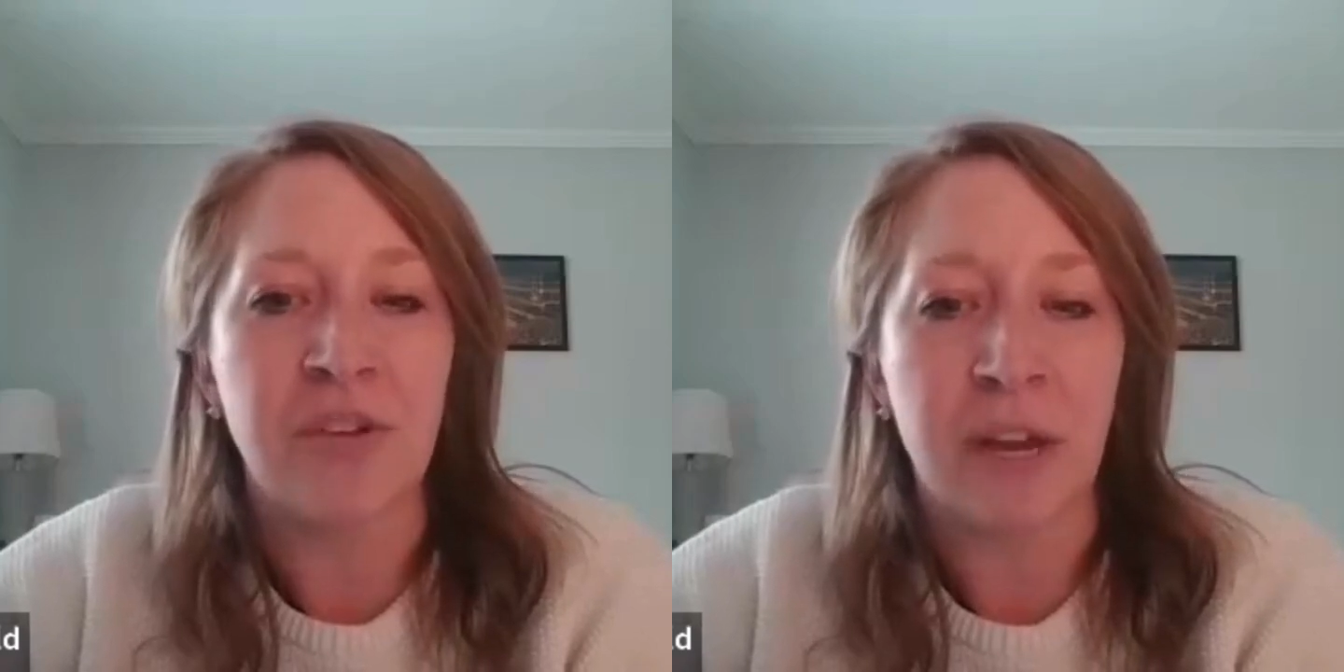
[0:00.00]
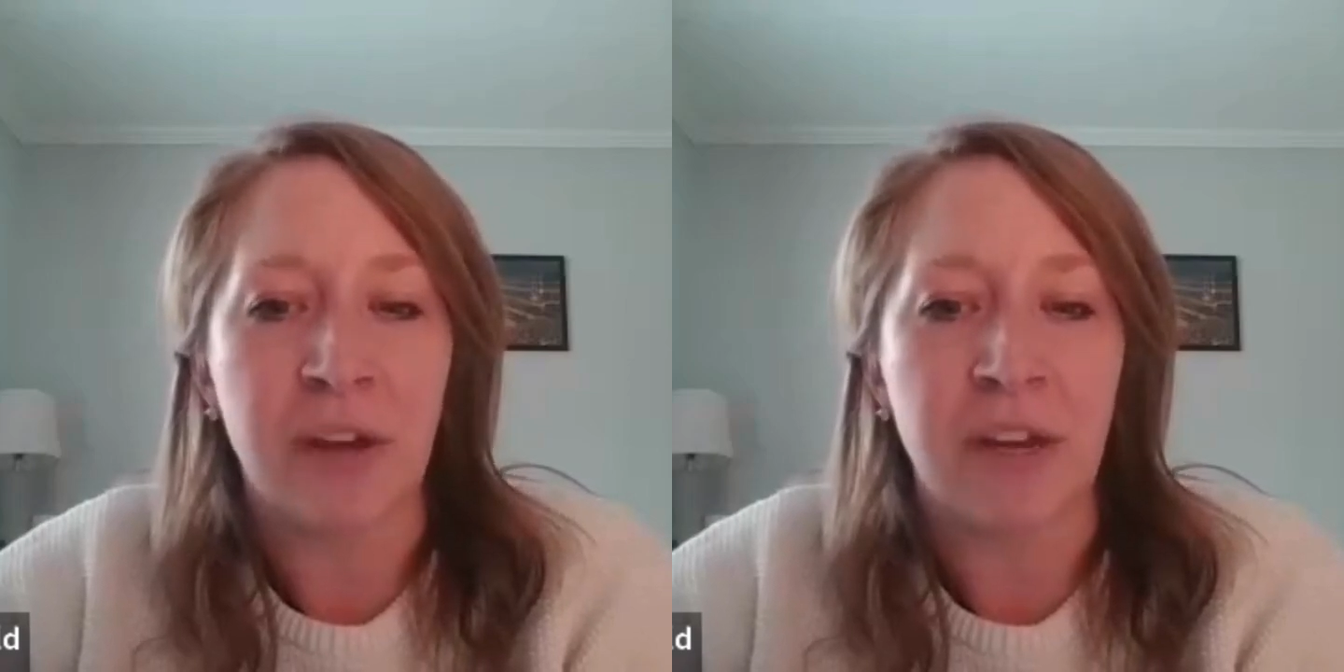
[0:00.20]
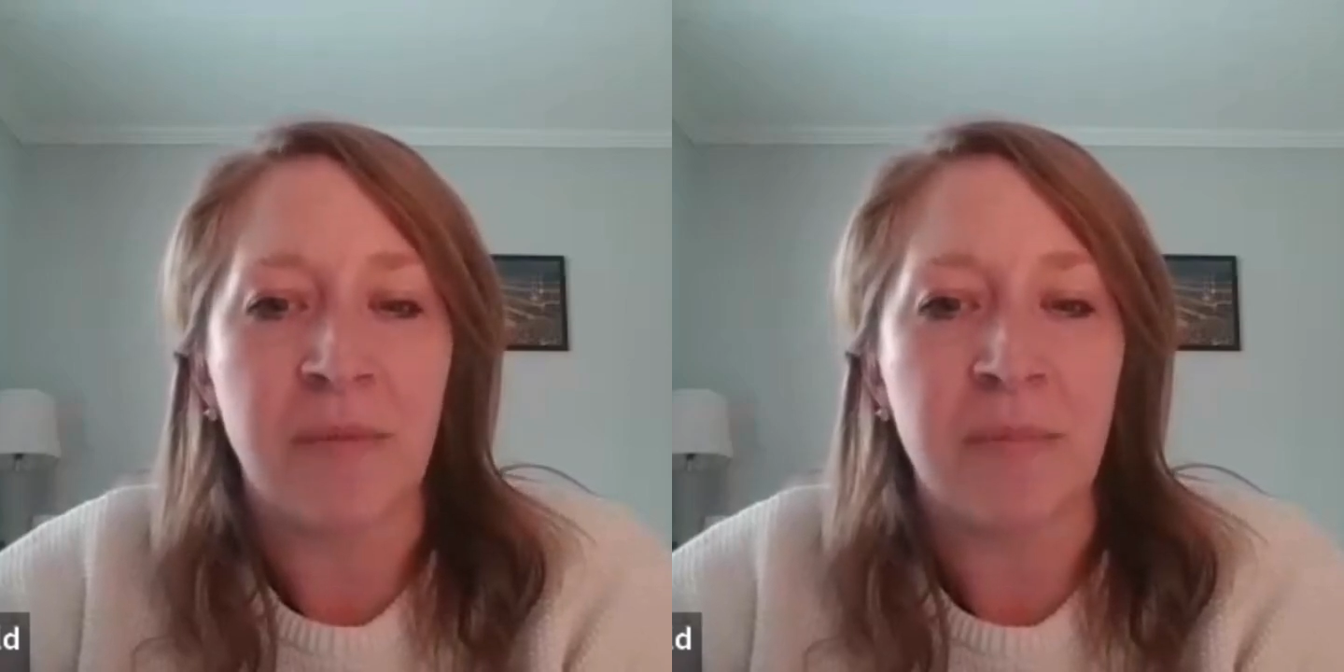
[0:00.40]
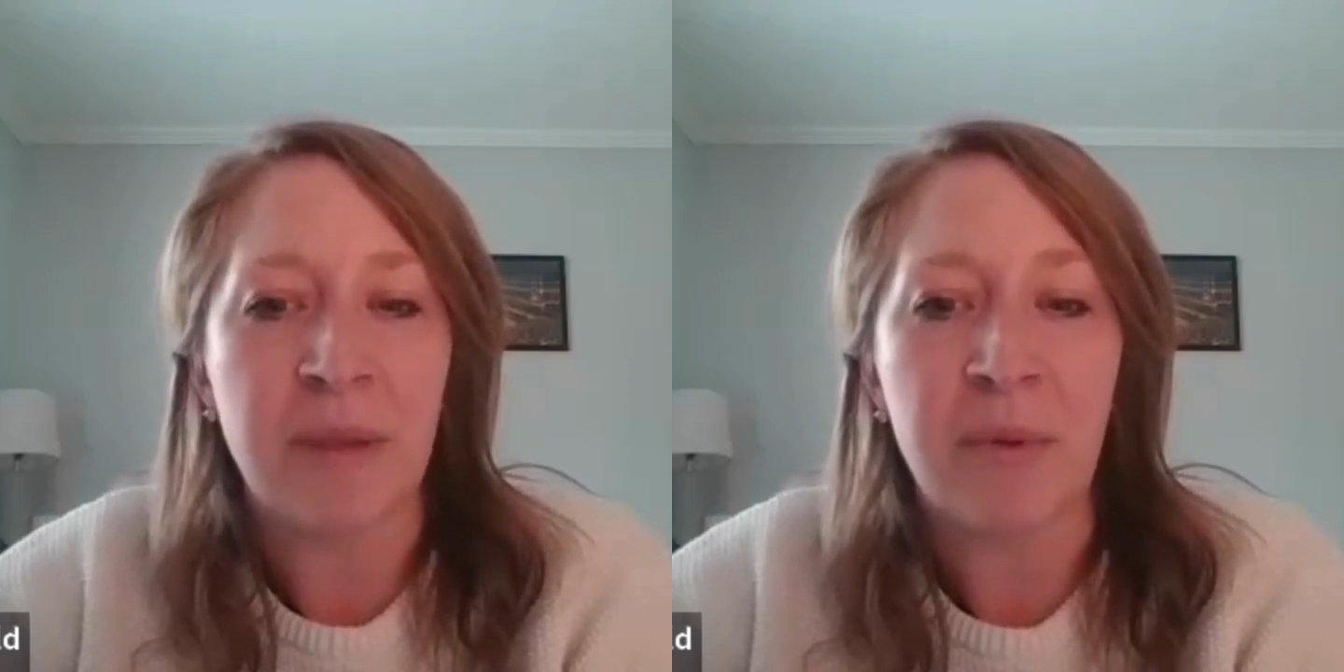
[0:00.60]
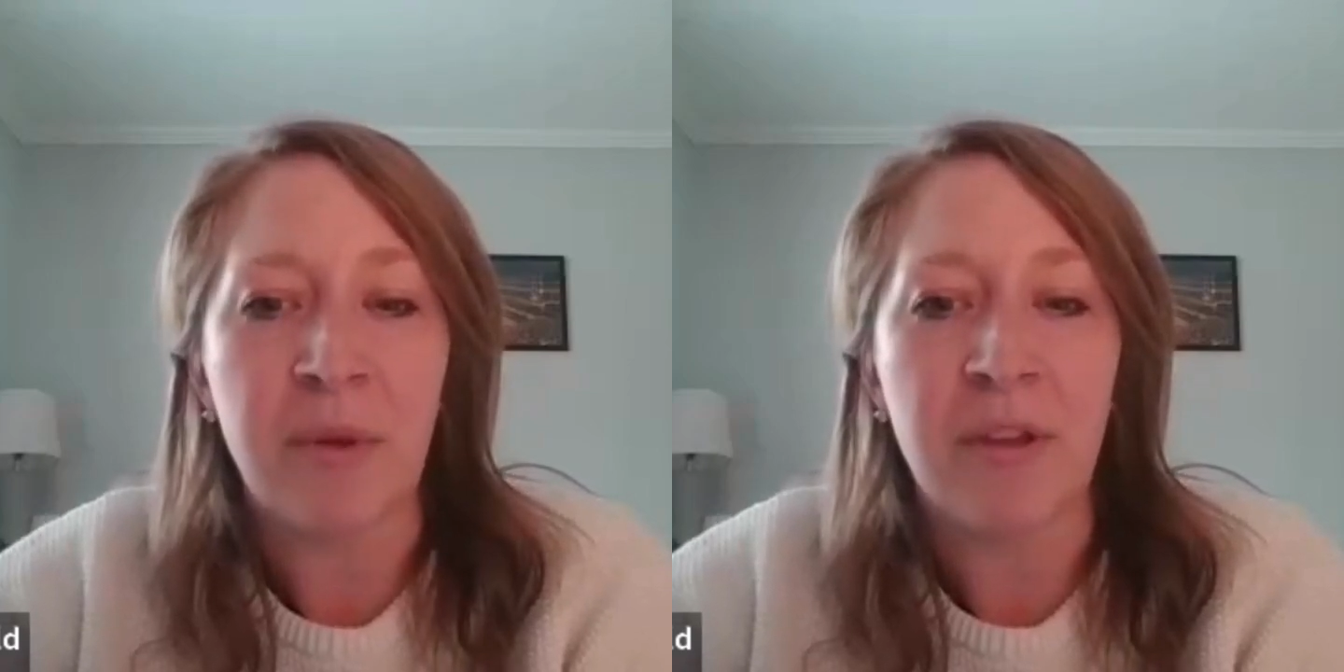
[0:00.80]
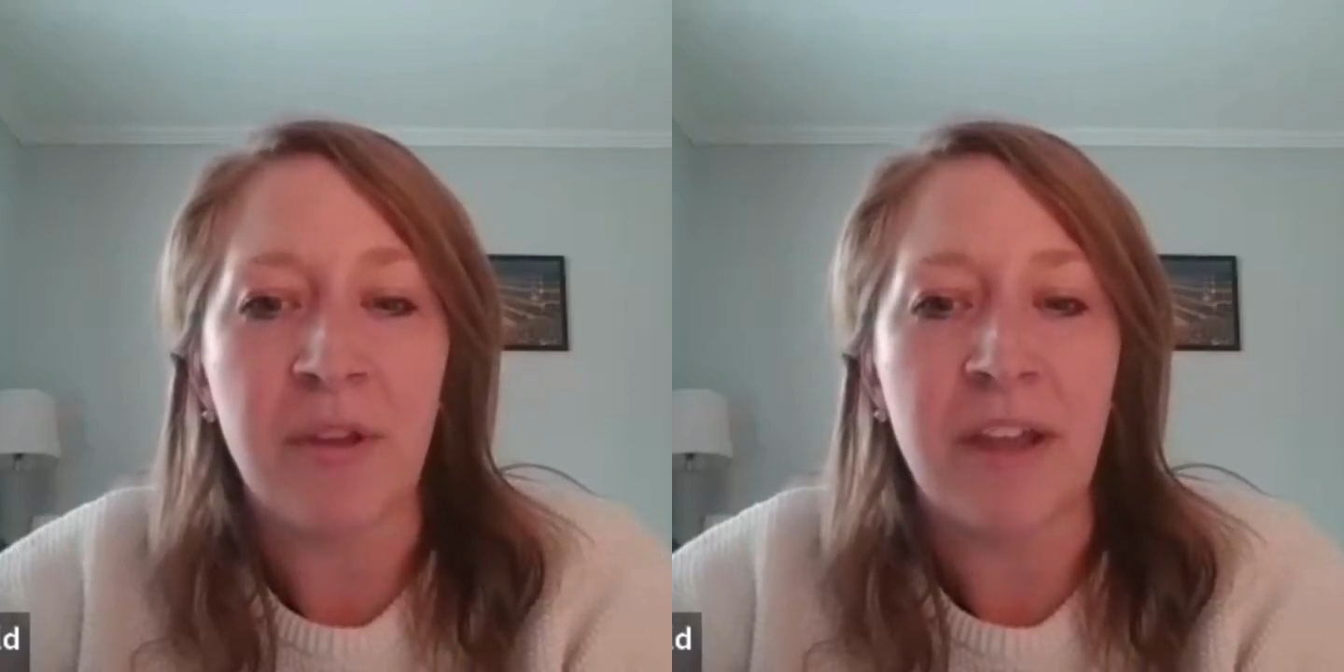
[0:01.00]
and married people.